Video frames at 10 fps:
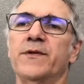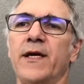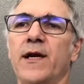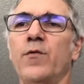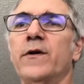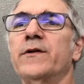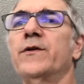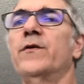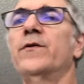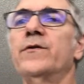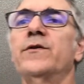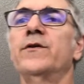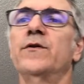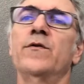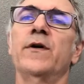and I want to turn
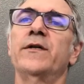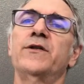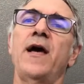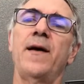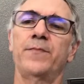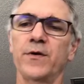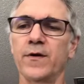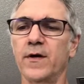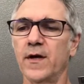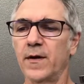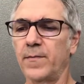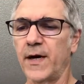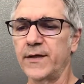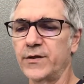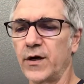to a chapter
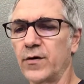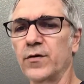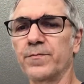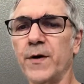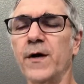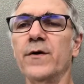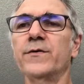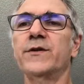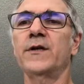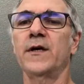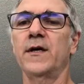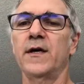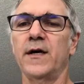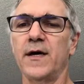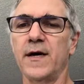by Gerald Post
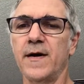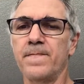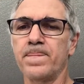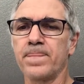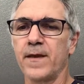um,